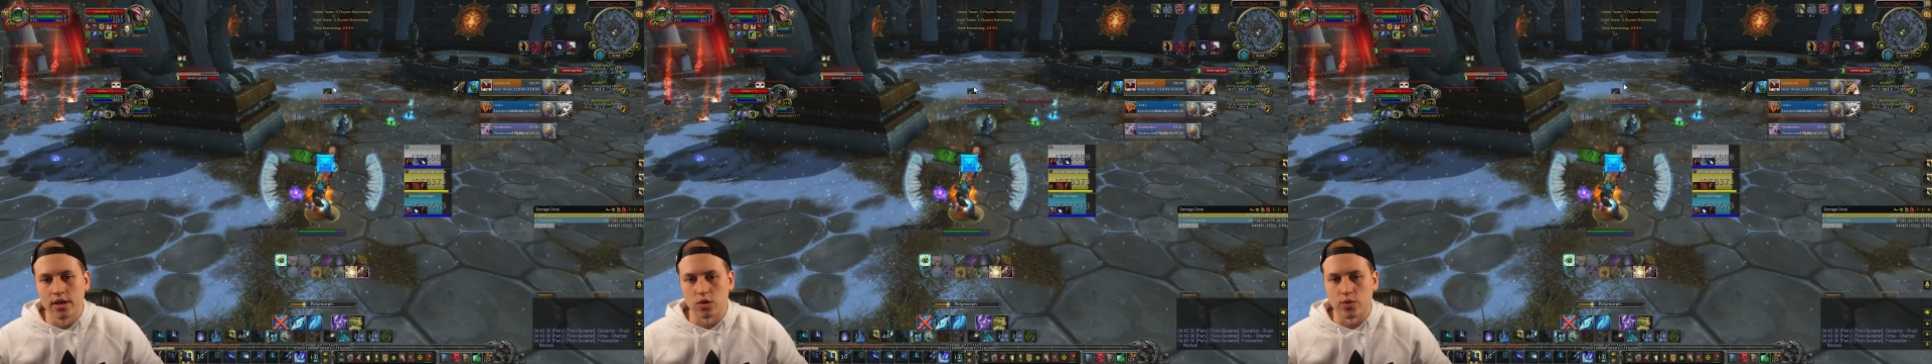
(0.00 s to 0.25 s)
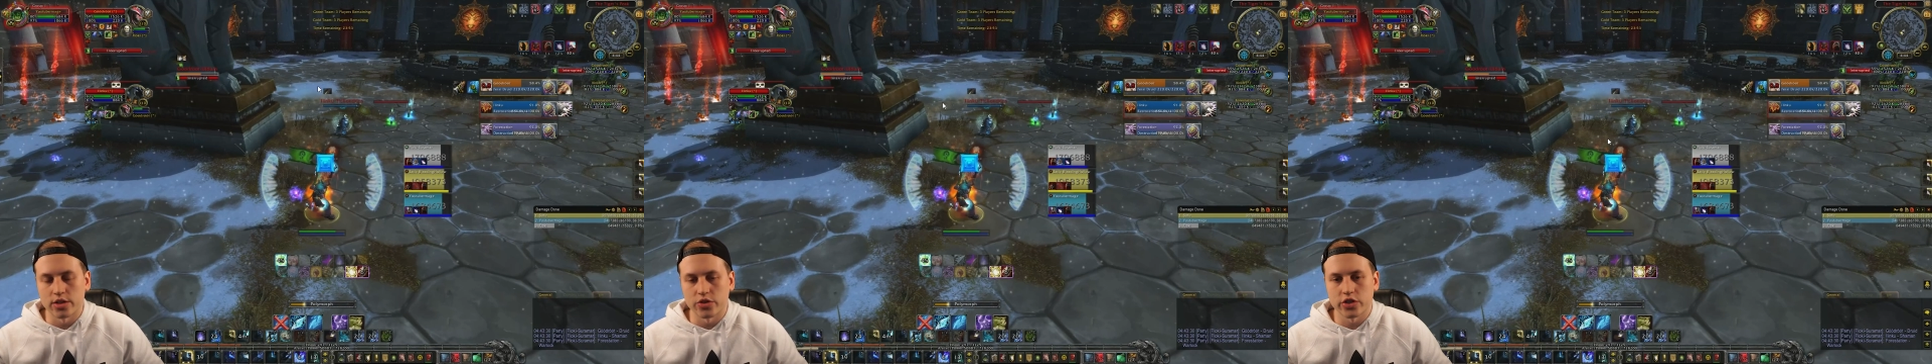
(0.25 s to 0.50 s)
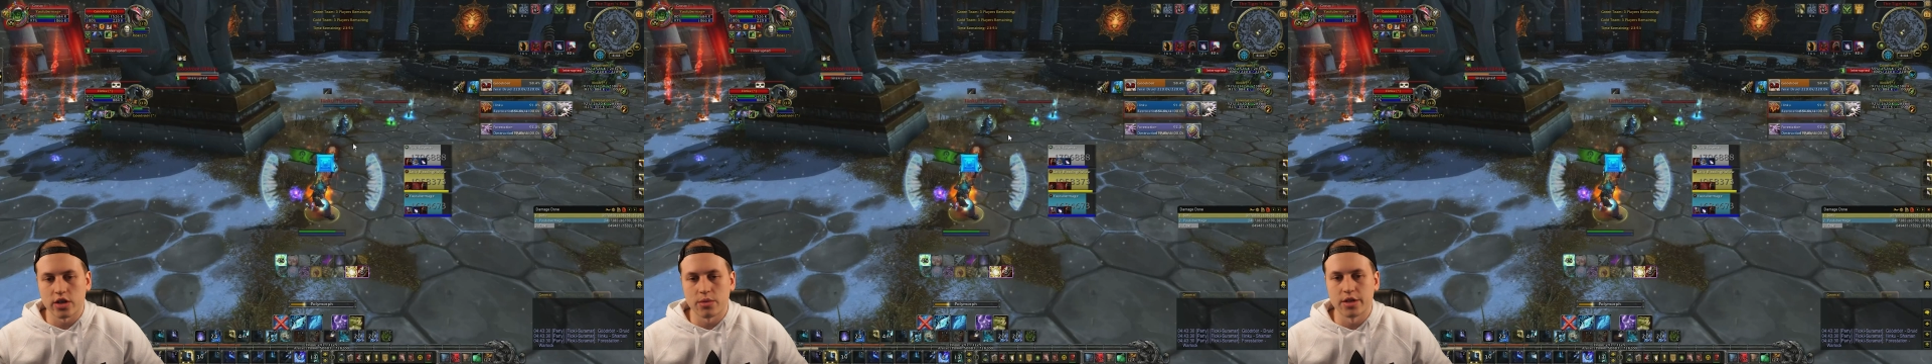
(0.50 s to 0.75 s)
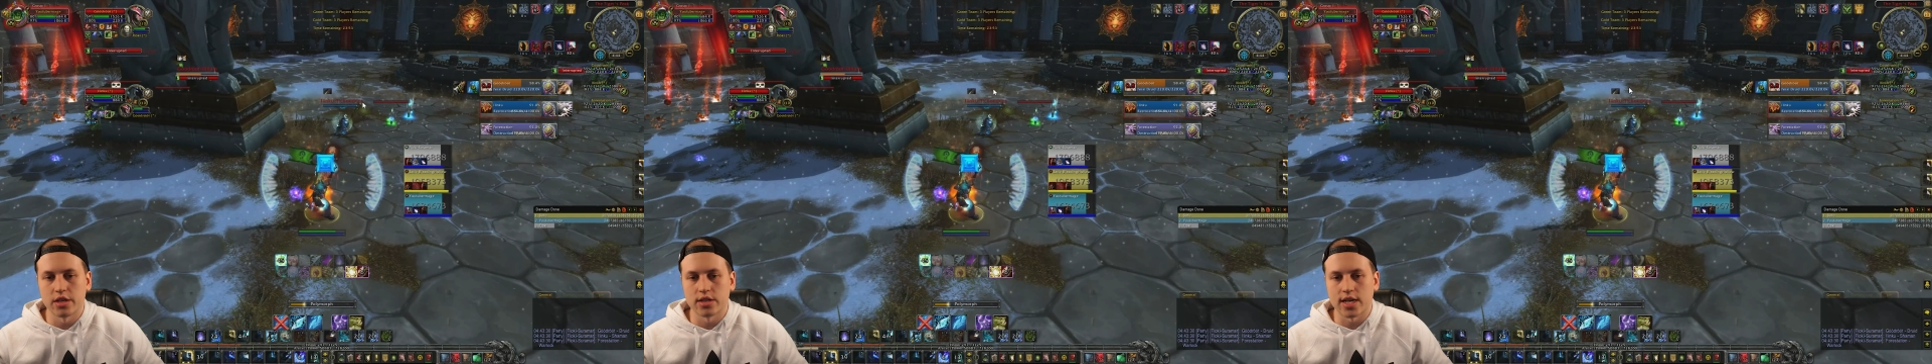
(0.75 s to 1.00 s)
The rest of
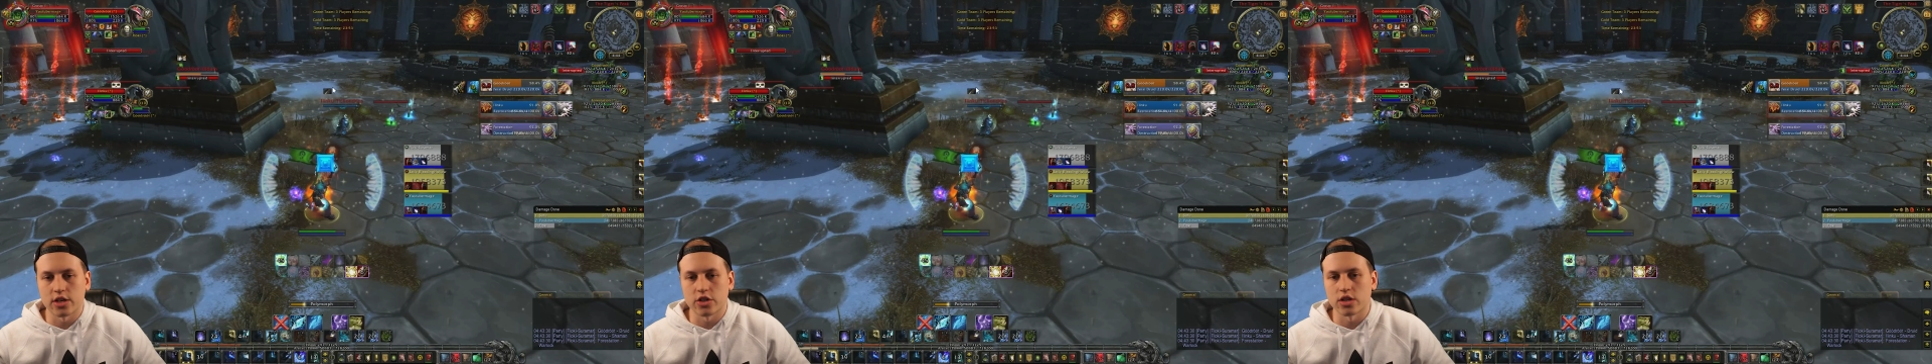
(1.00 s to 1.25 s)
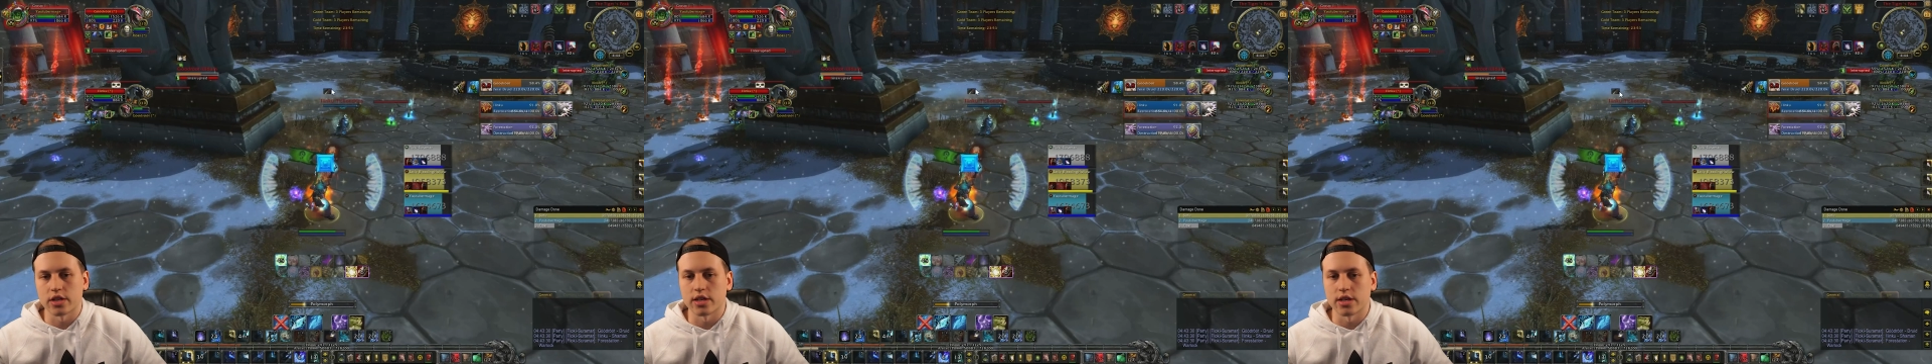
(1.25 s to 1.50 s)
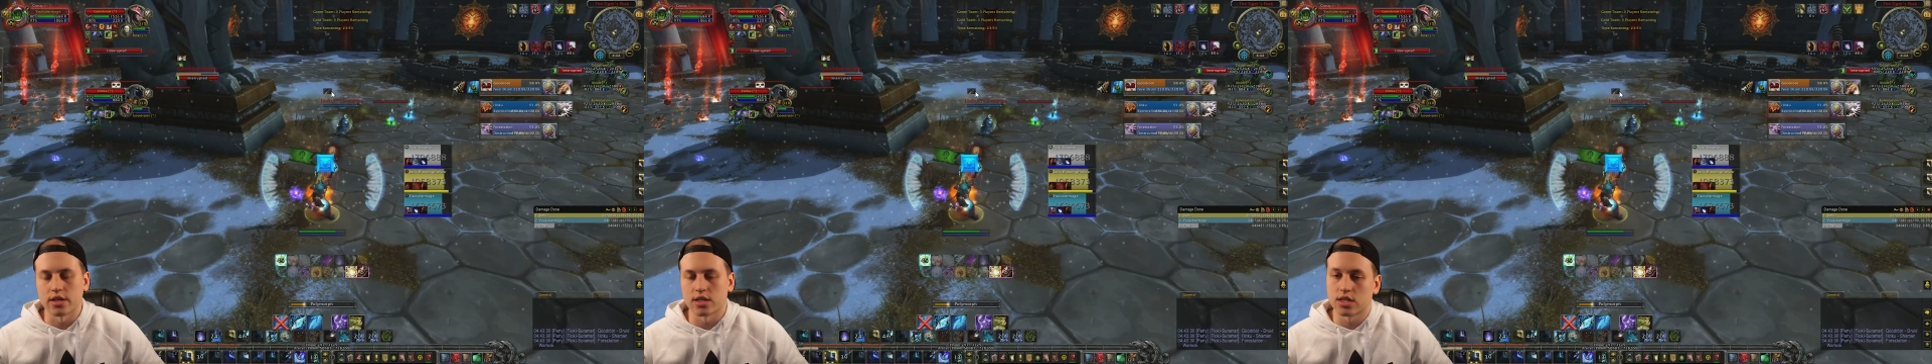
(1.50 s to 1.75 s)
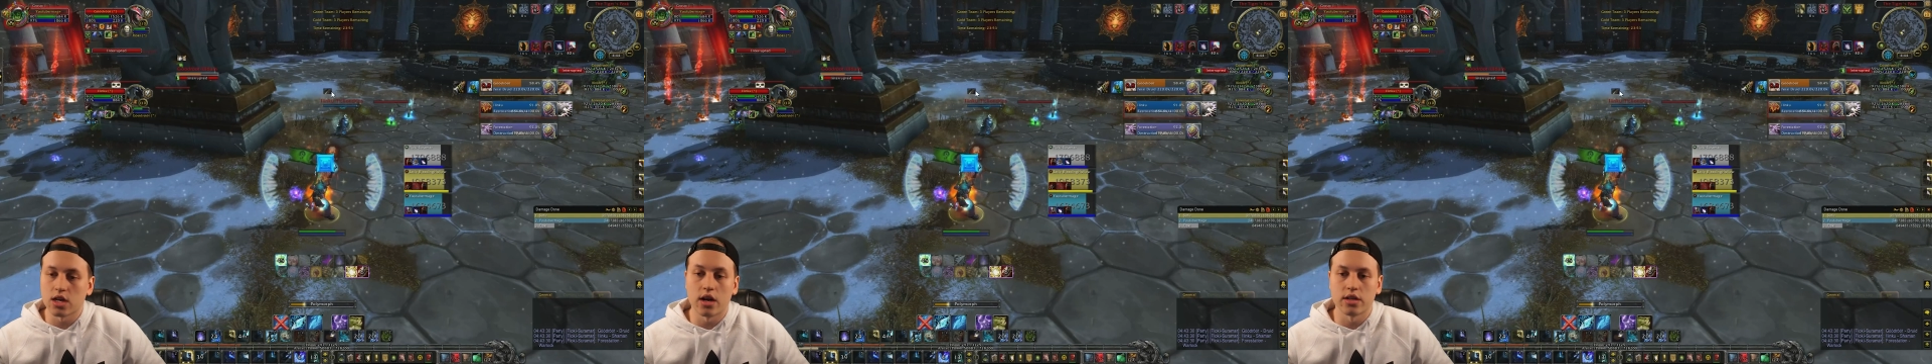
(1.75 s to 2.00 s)
Shaman is actually
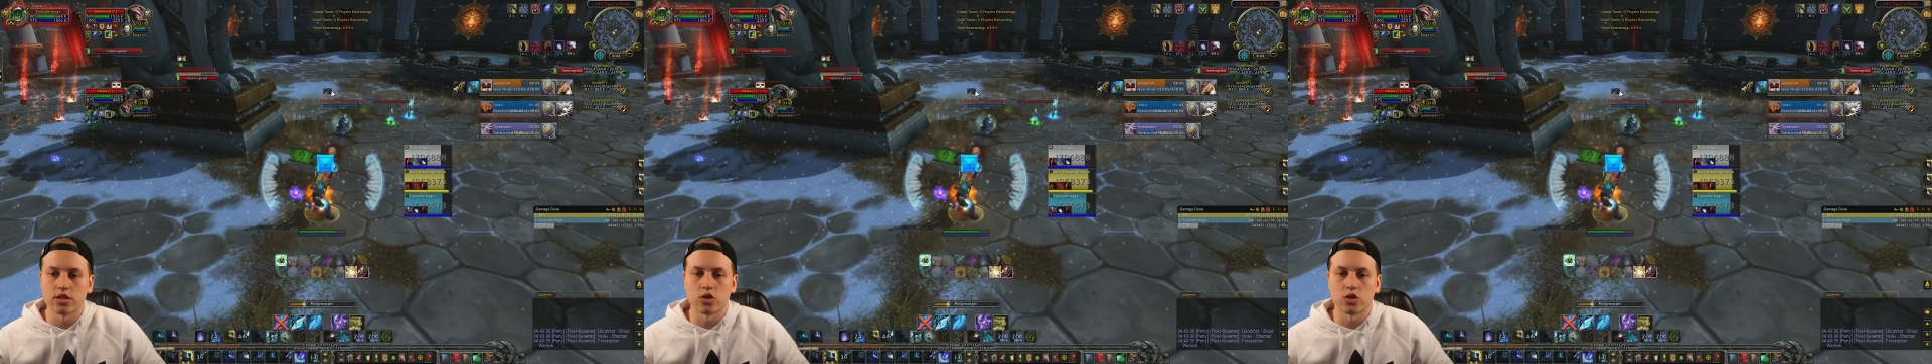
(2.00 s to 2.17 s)
stunned,